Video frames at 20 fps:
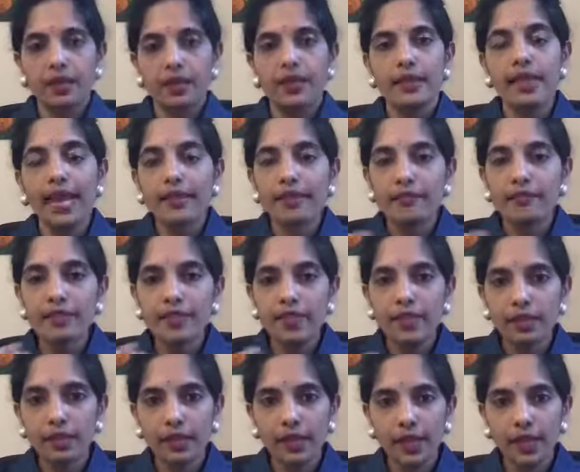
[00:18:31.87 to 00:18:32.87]
That
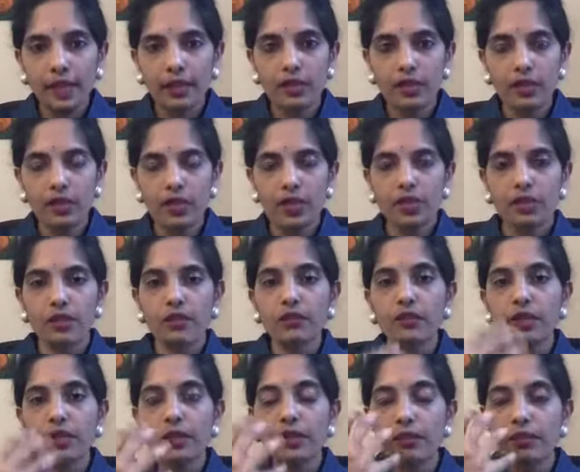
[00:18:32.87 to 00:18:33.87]
physical exertion
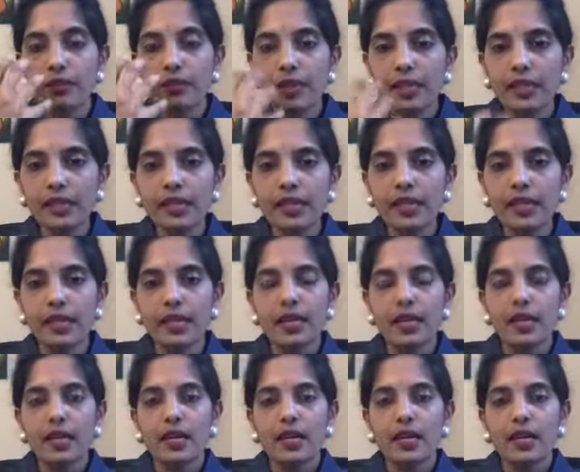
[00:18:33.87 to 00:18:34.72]
will really